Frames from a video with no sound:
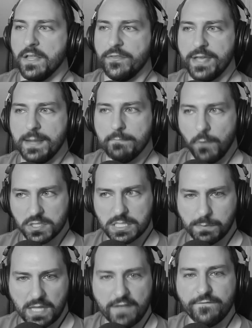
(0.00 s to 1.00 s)
They
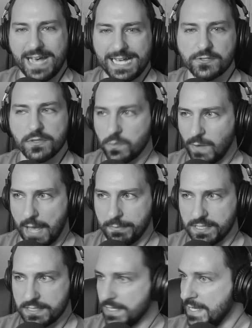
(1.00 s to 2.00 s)
multiply faster than
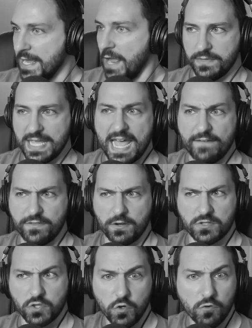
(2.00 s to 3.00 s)
rabbits. They have
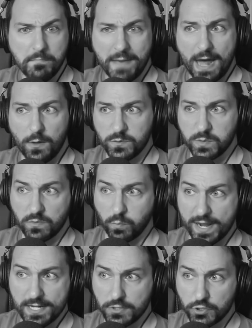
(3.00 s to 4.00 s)
their two mouths with
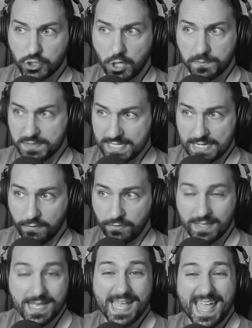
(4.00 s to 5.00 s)
razor sharp
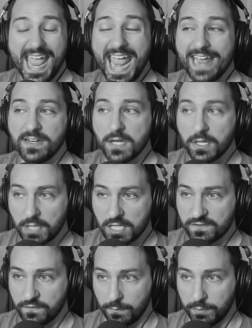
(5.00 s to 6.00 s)
teeth and a
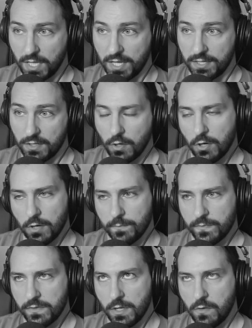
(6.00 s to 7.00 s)
lust for blood.
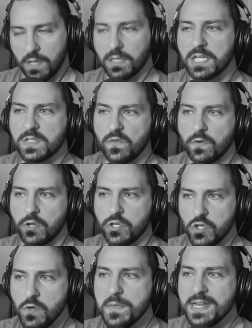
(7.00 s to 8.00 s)
Or, no, a lust for
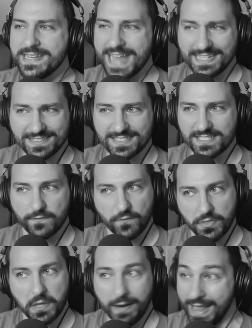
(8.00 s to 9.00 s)
human nests
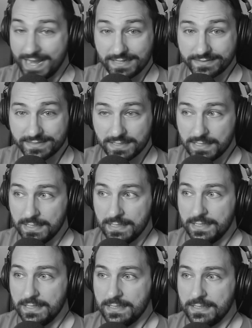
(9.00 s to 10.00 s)
for their eggs.
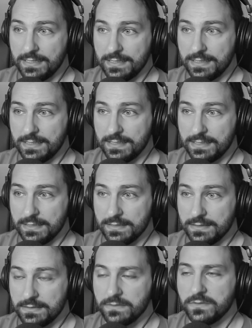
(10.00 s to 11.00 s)
Uh,
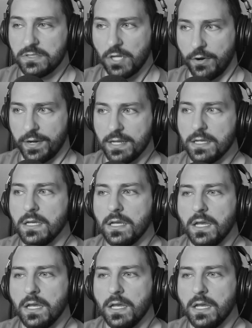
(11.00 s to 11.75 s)
sorry.